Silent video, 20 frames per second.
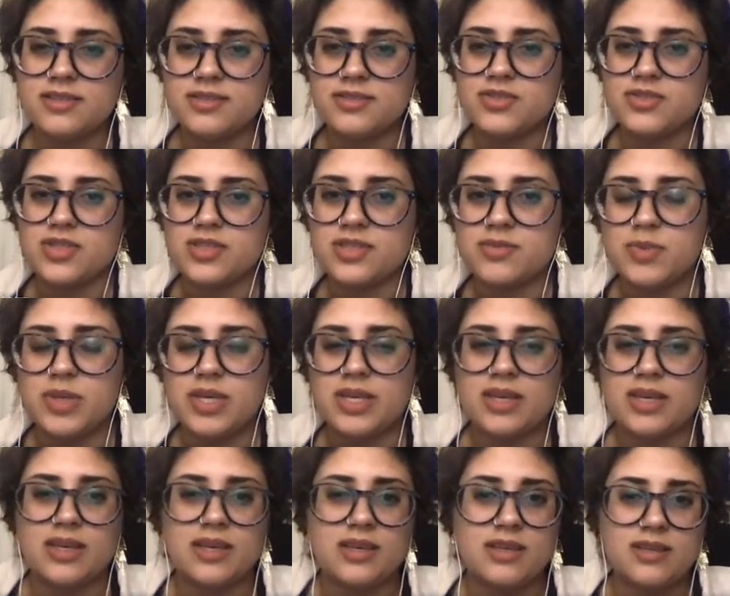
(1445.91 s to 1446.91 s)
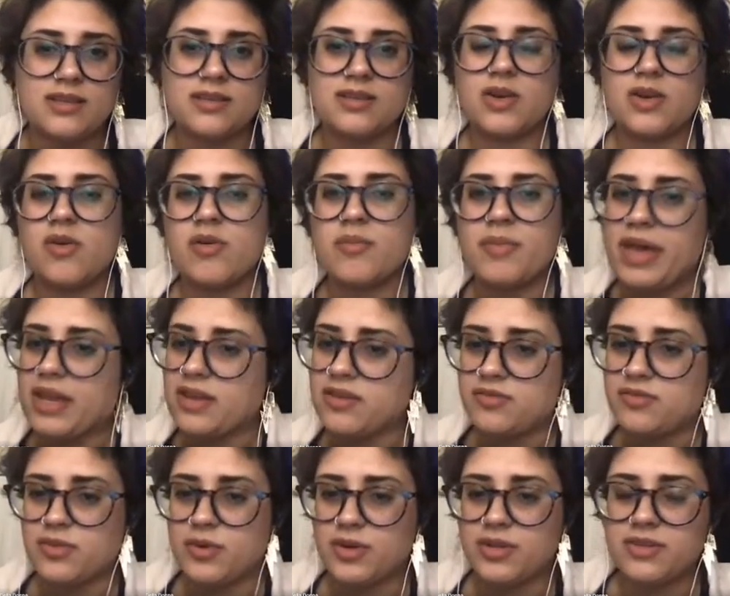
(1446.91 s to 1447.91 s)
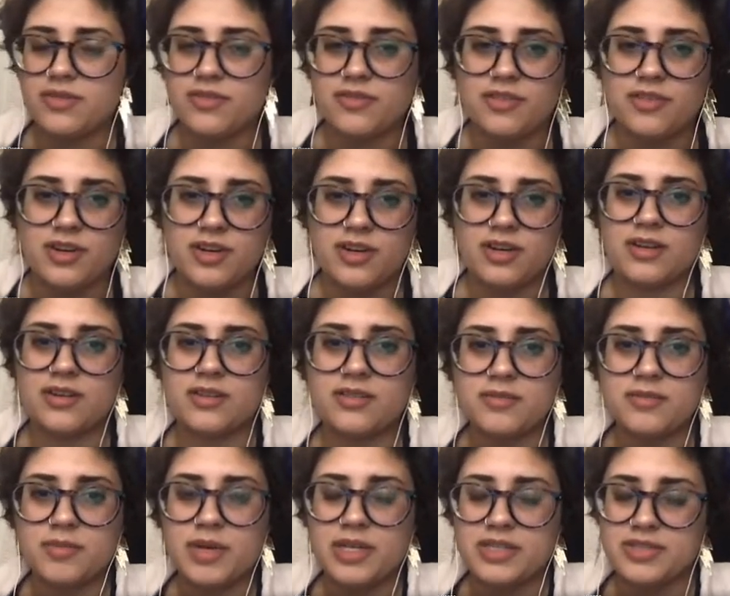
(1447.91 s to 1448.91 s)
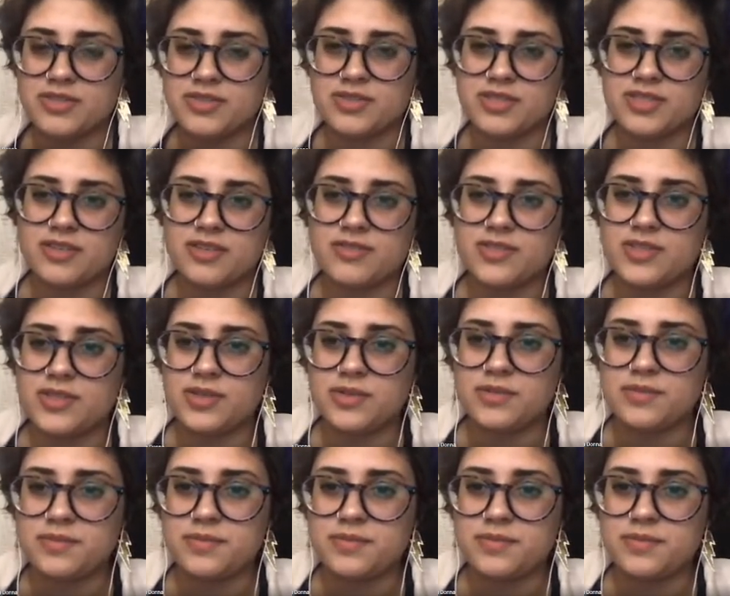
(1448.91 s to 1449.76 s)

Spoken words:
just be going back and forth for monster stuff too.